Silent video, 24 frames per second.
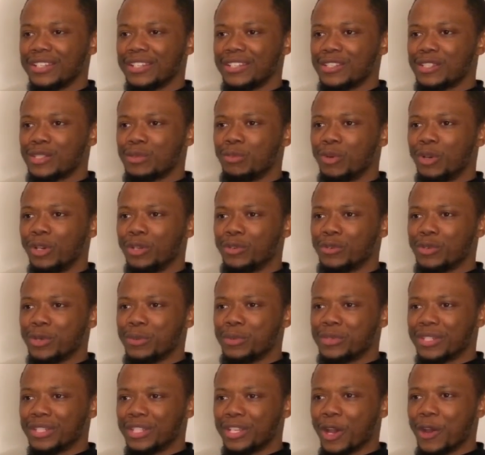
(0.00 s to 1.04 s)
smaller
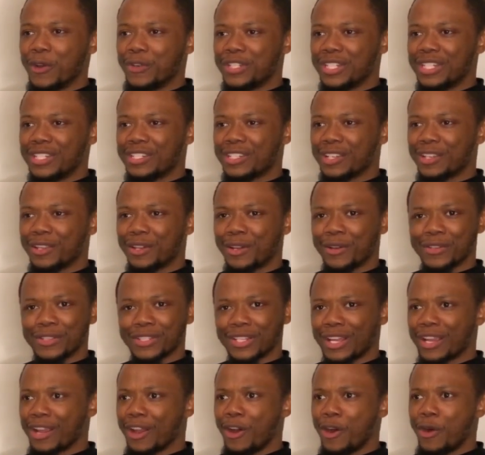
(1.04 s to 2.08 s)
groups and coach each other, I was
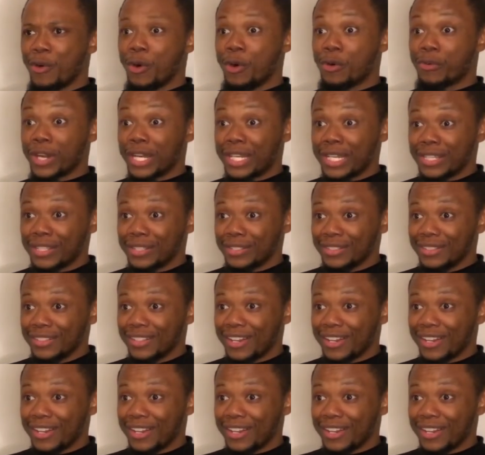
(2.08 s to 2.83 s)
like, oh, already?